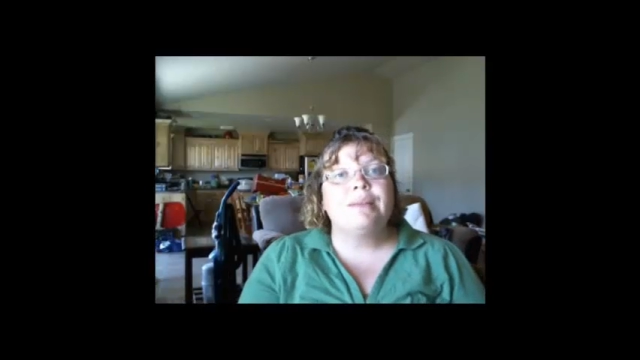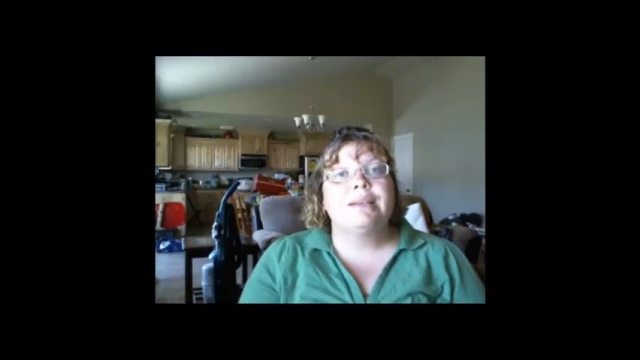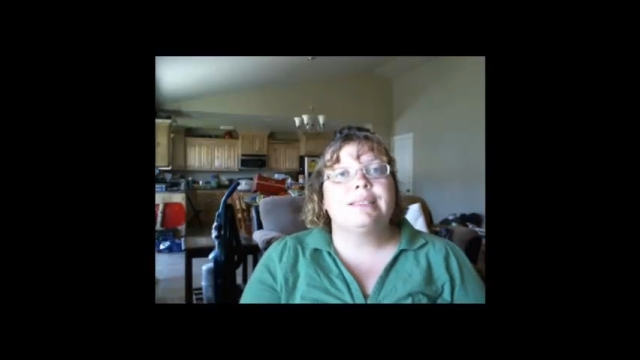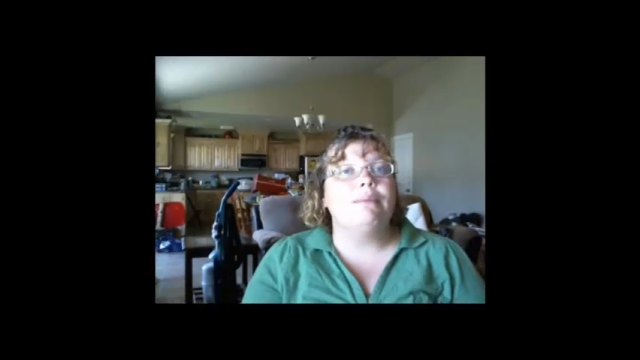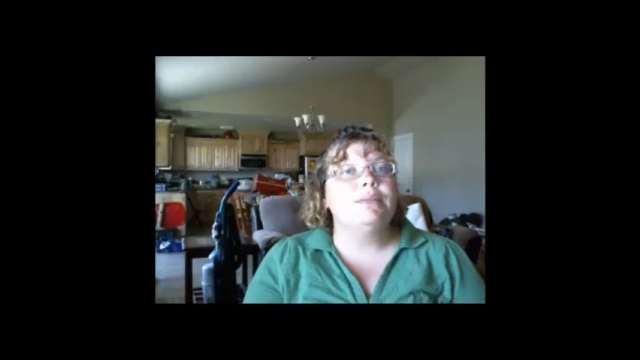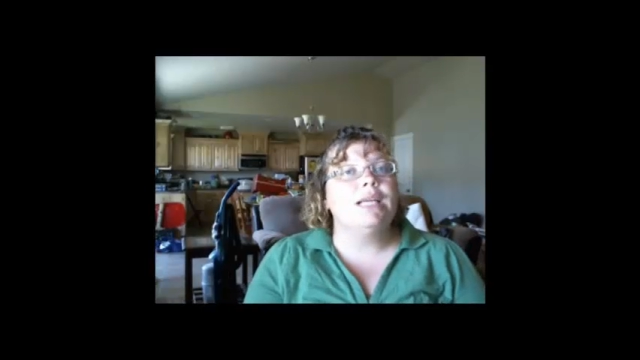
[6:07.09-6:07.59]

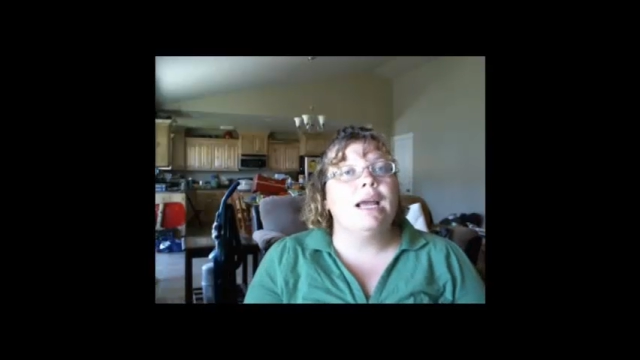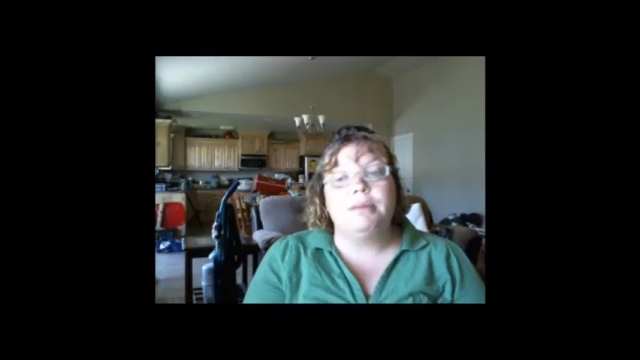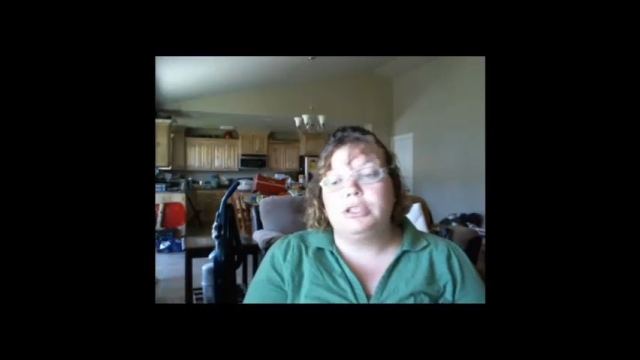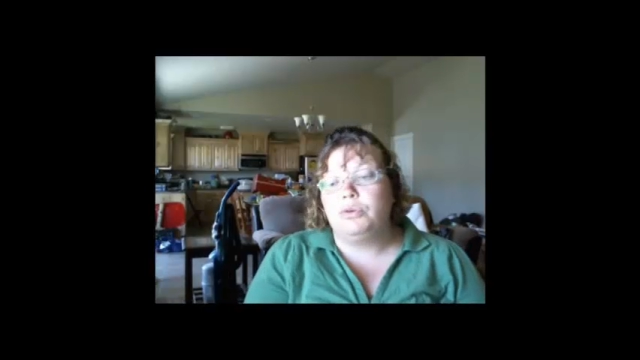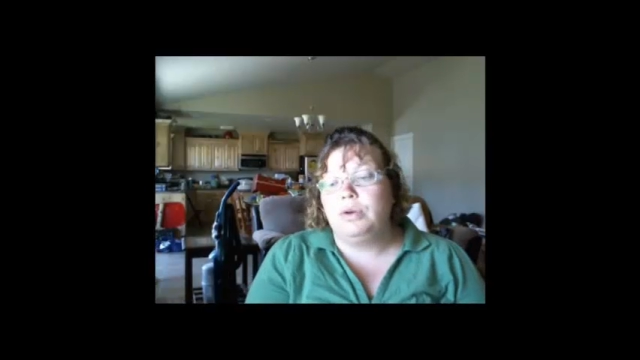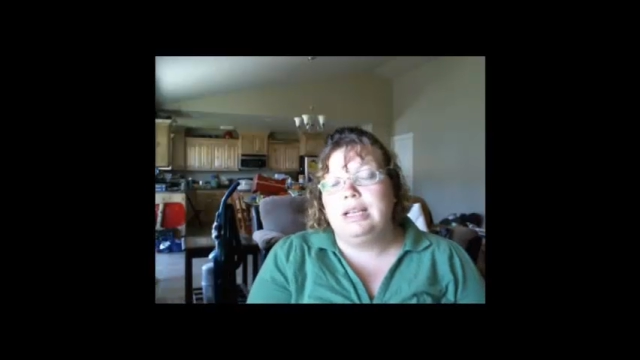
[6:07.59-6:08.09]
sometime
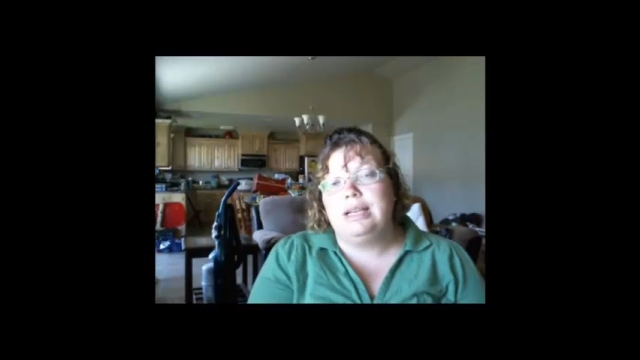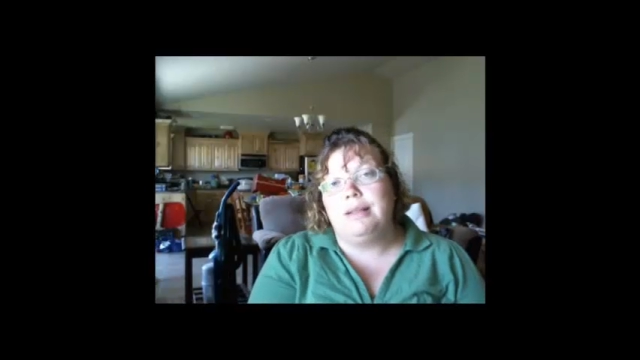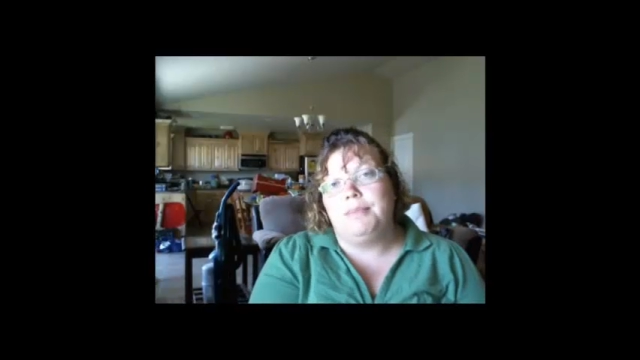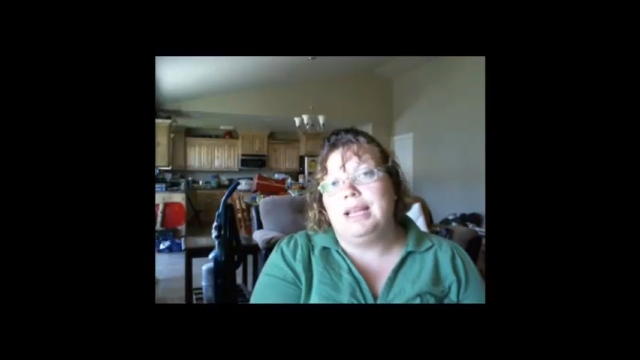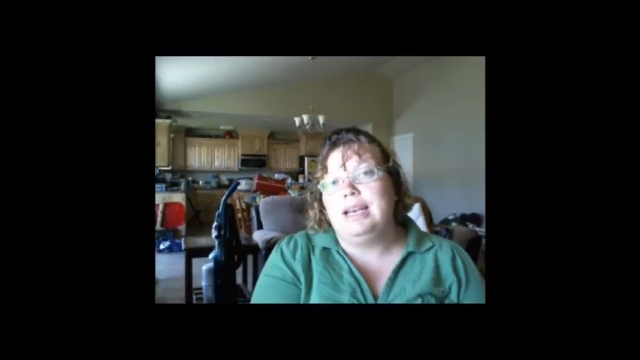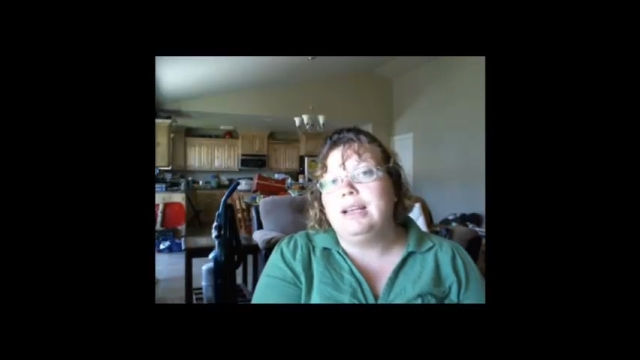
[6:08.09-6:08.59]
between the
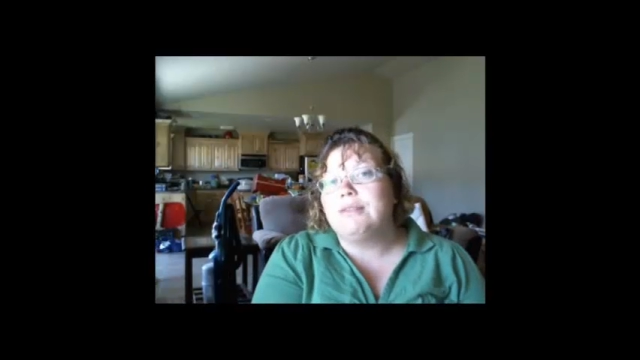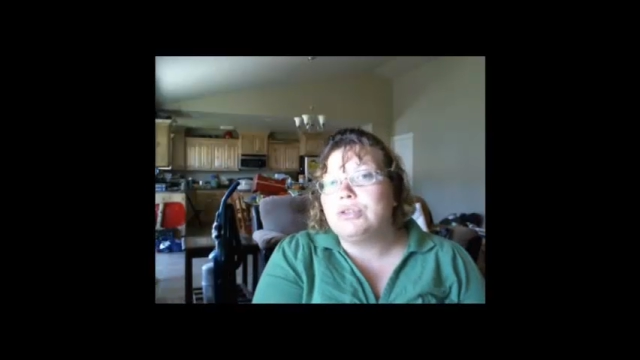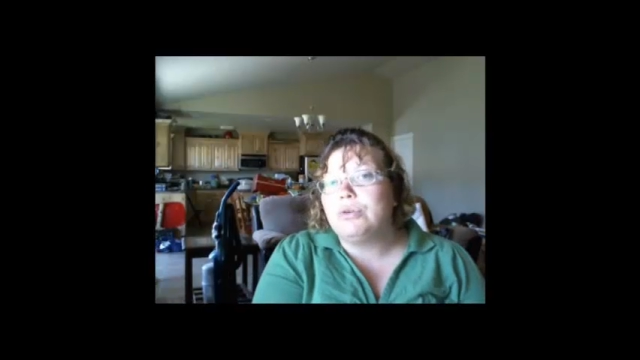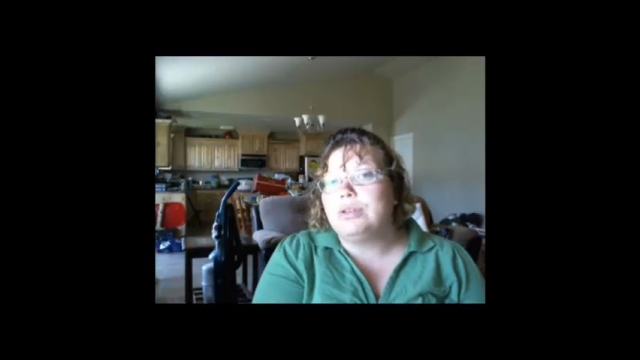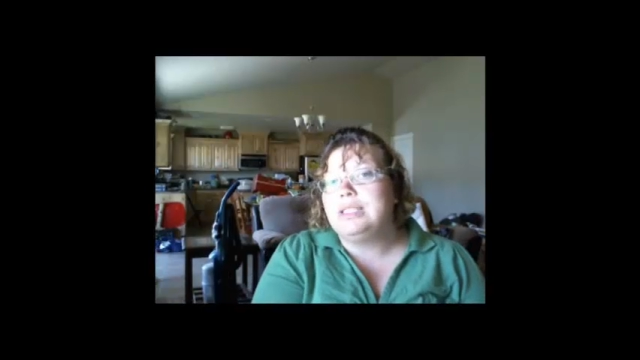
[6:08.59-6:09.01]
beginning of school